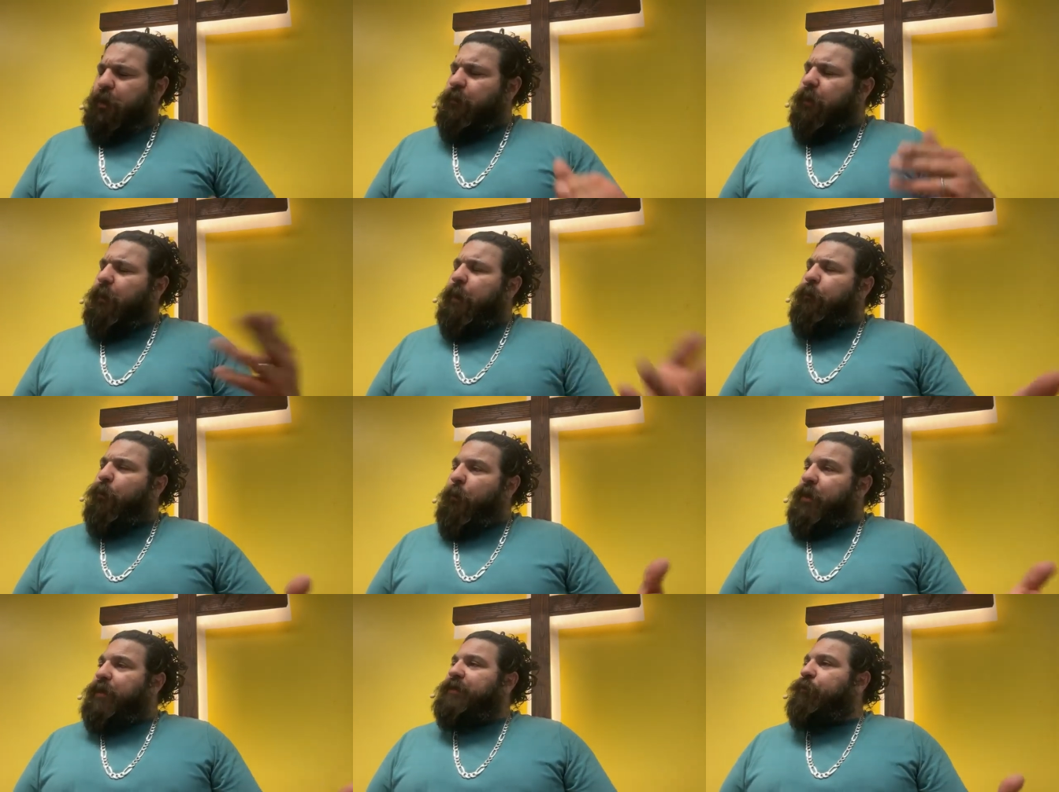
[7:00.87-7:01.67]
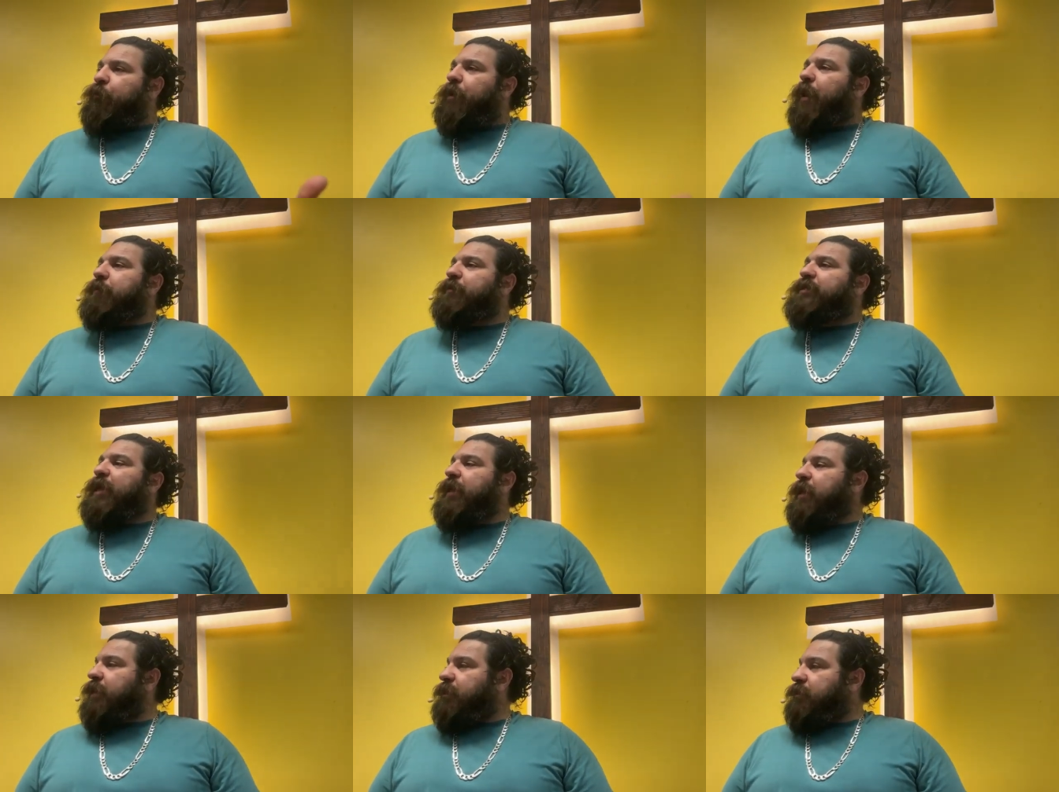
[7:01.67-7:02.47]
But my point and what I'm
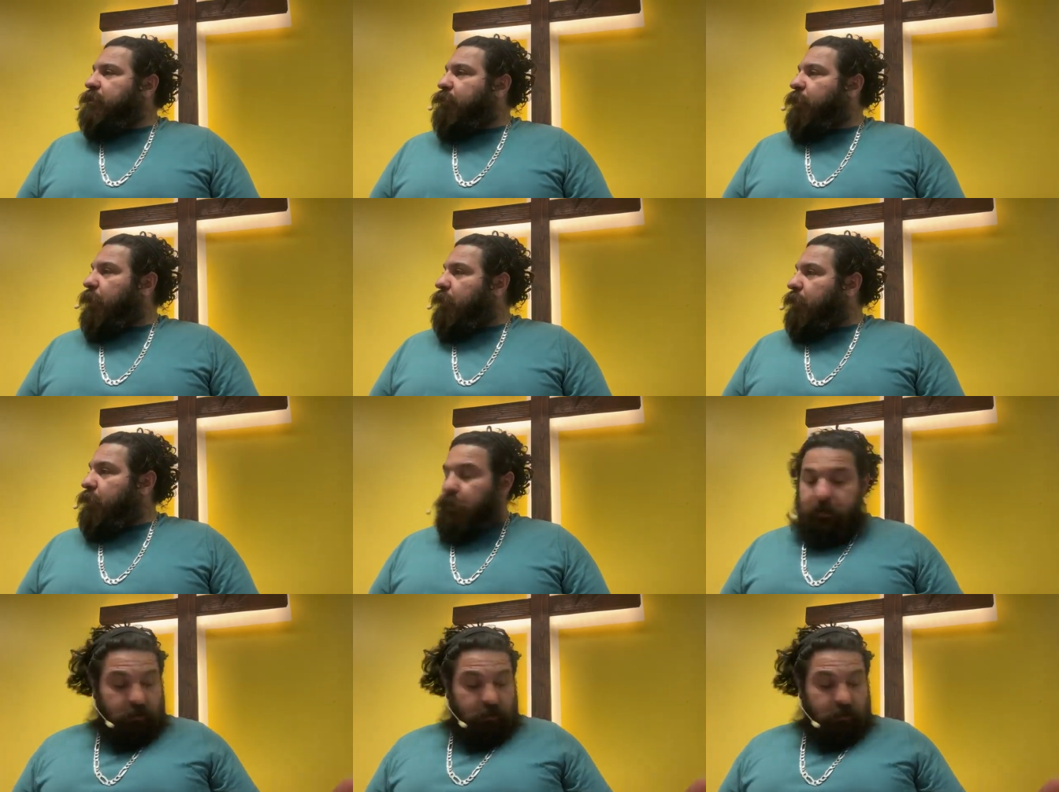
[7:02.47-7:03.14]
saying is, what?